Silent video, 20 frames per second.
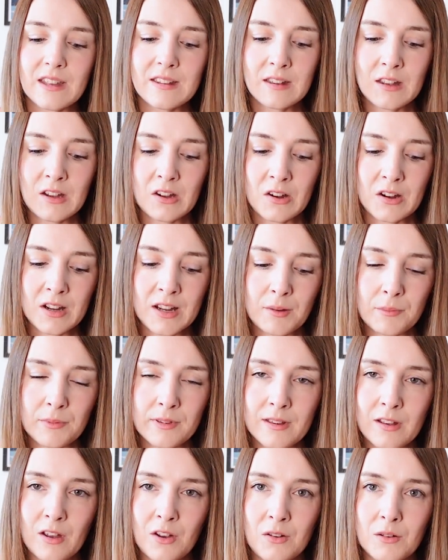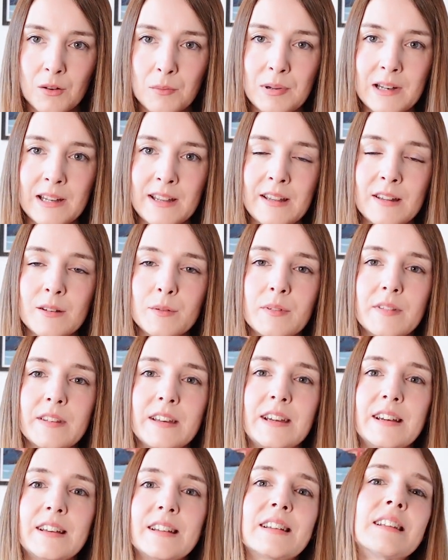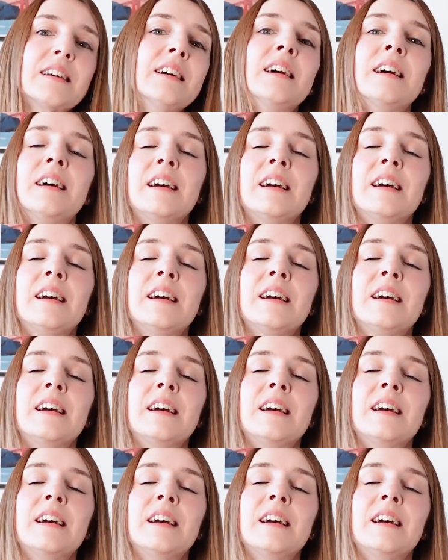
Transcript: So I am so pleased with this.